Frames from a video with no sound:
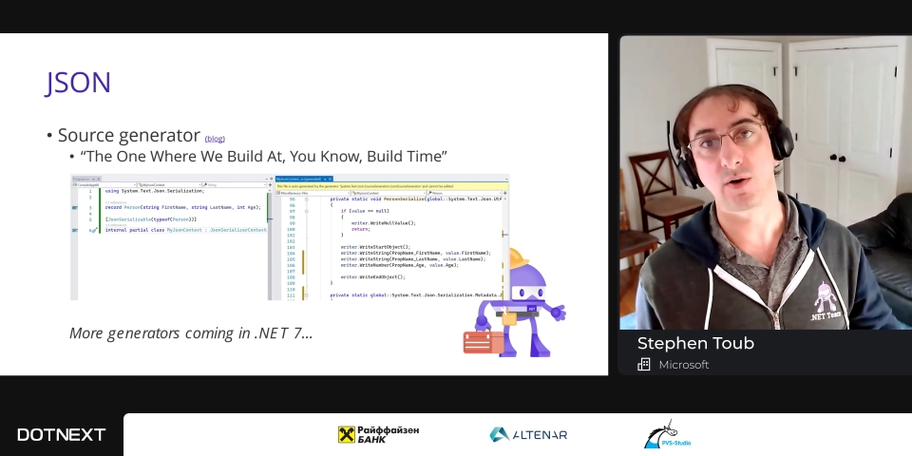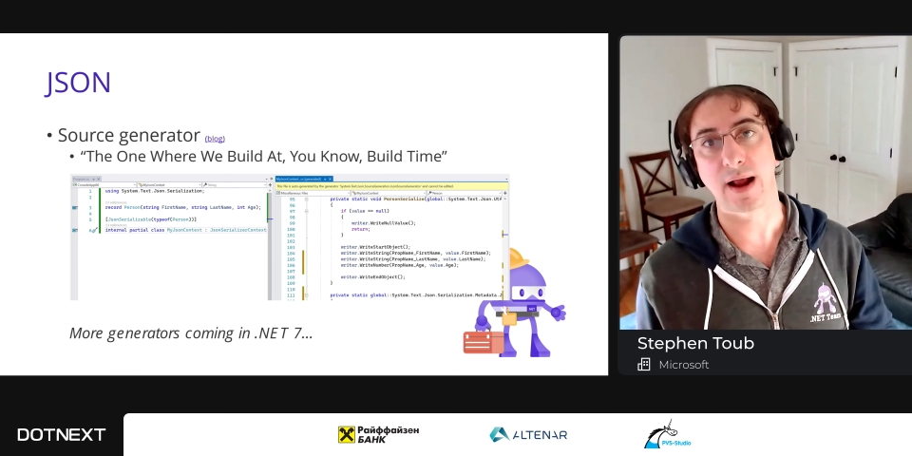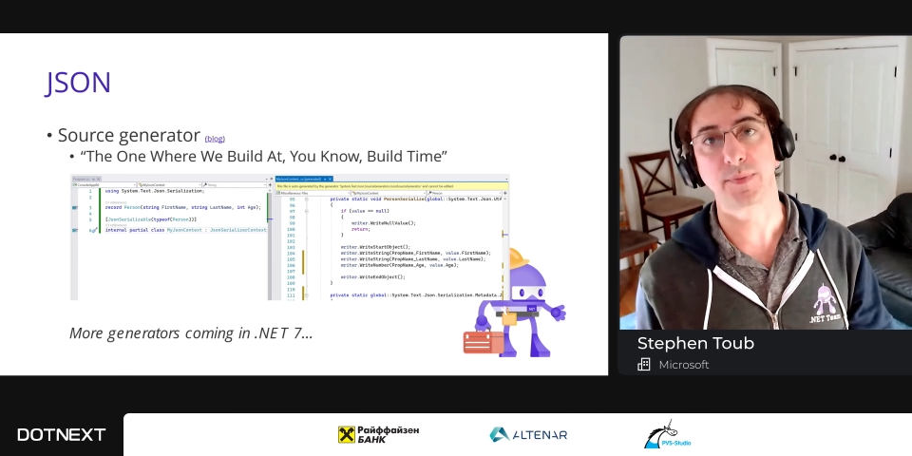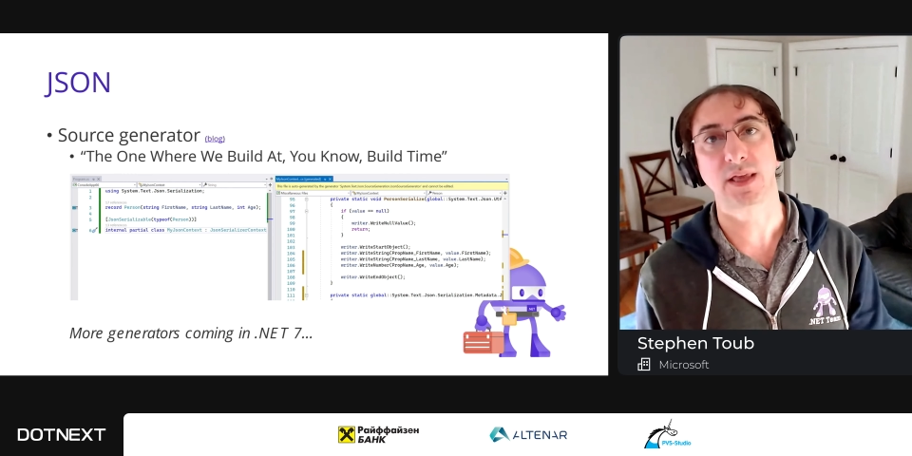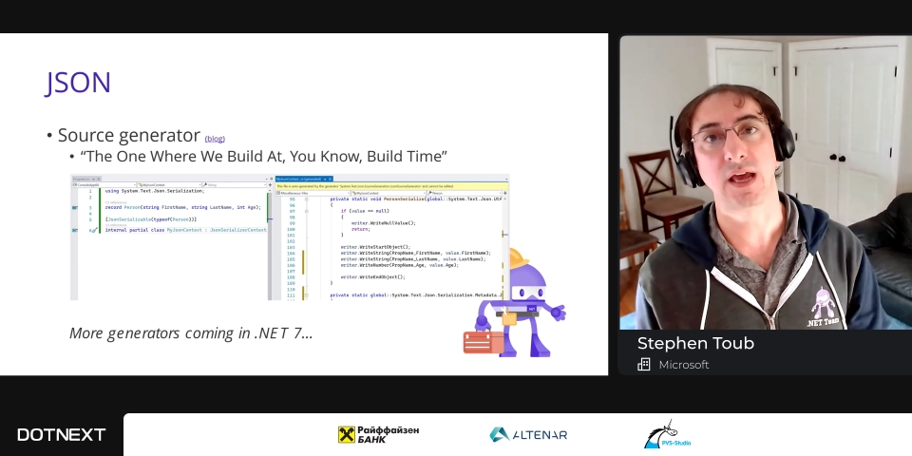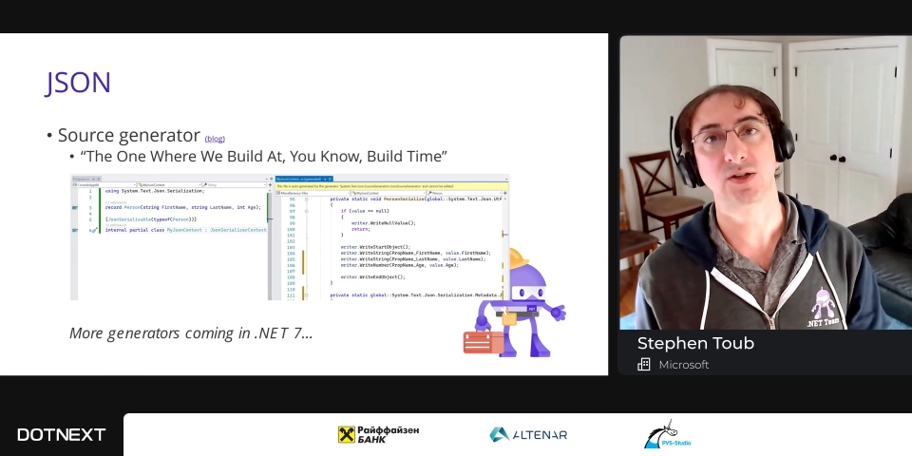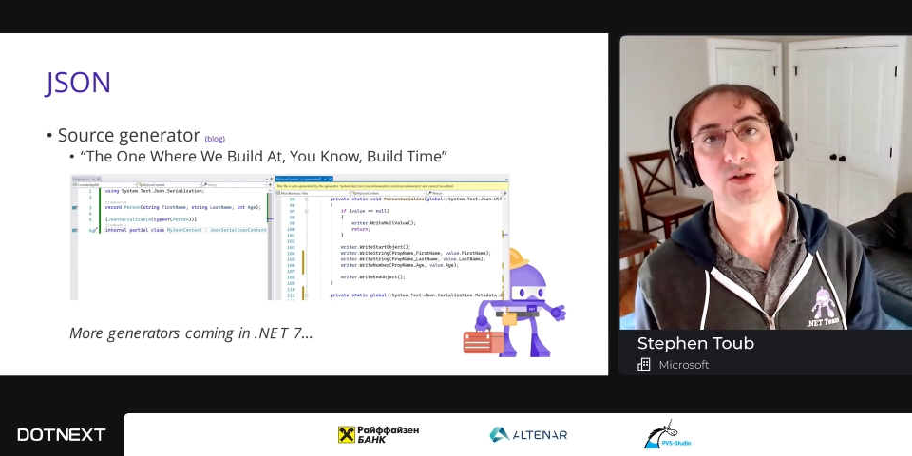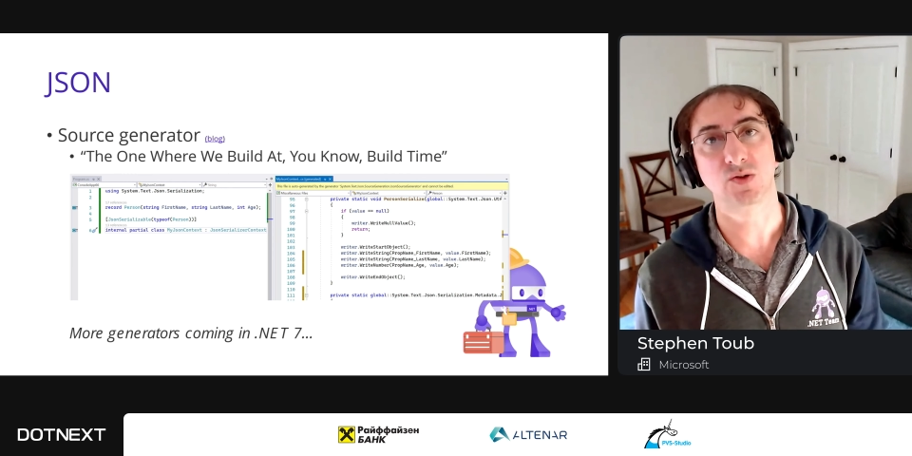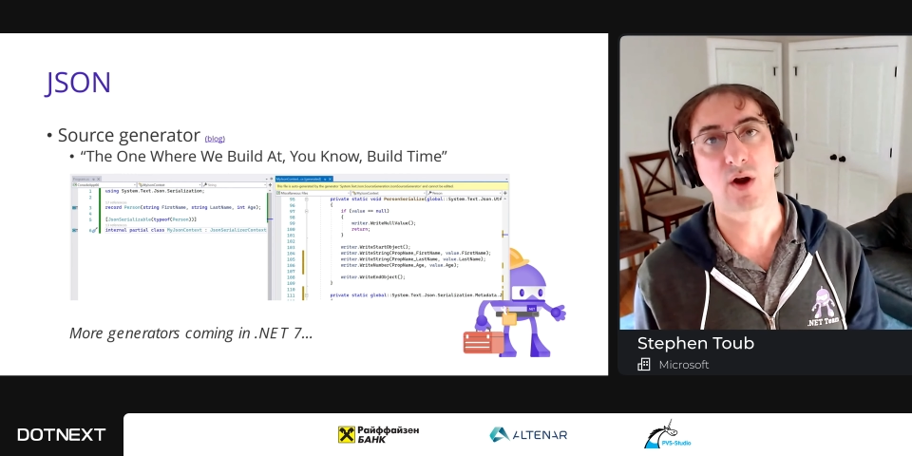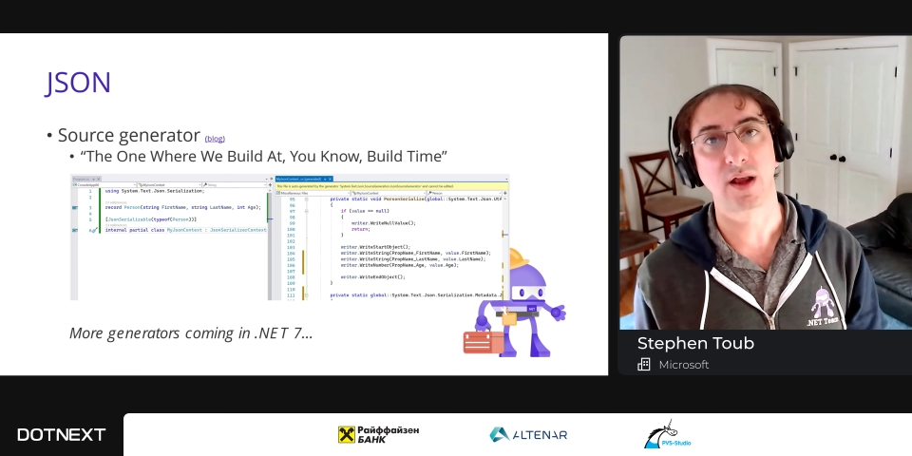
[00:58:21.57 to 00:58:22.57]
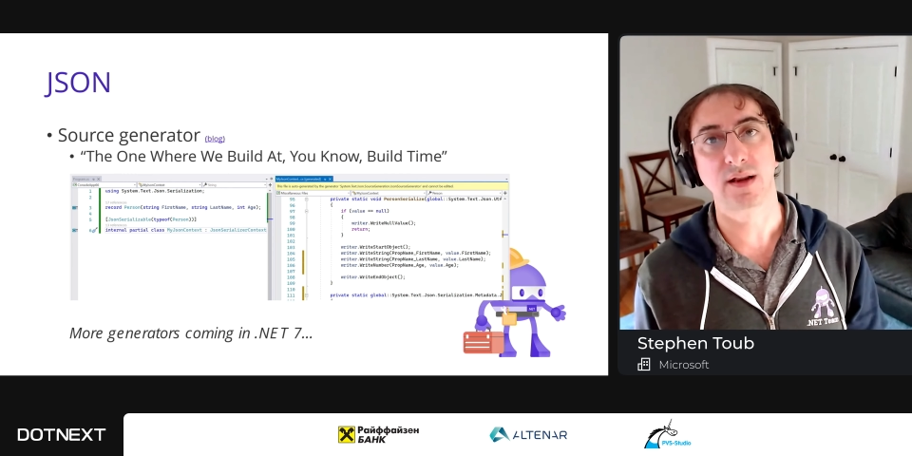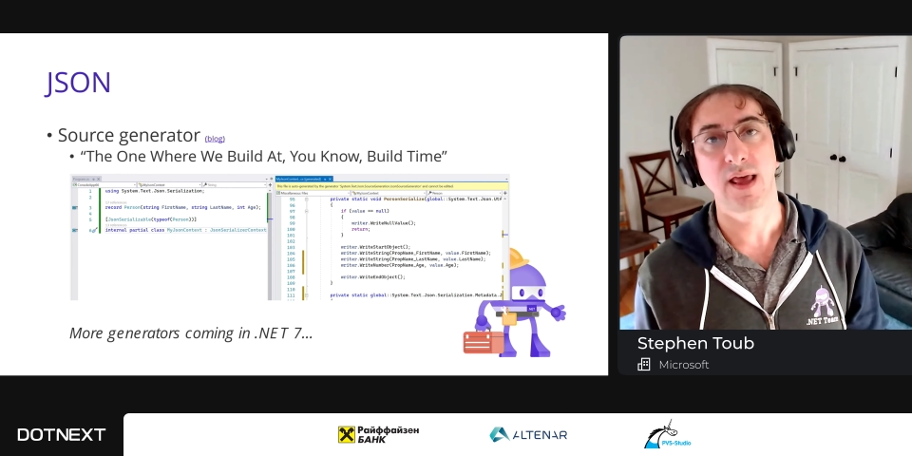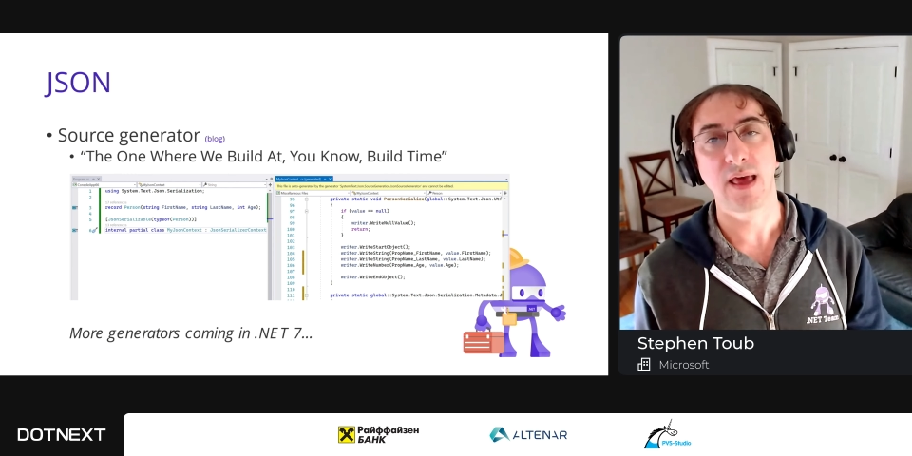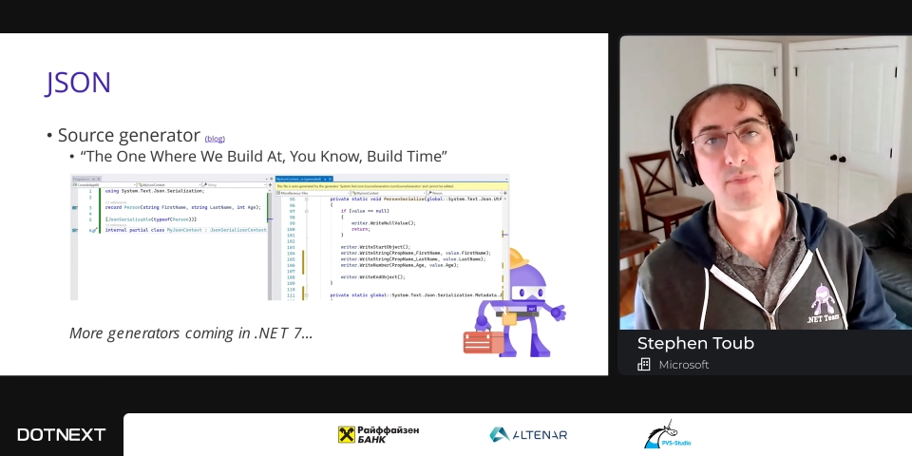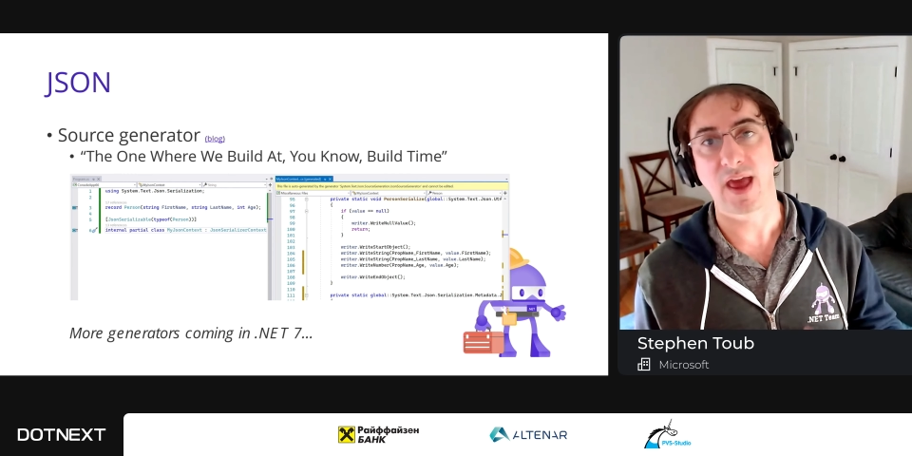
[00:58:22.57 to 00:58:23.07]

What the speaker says: your applications run,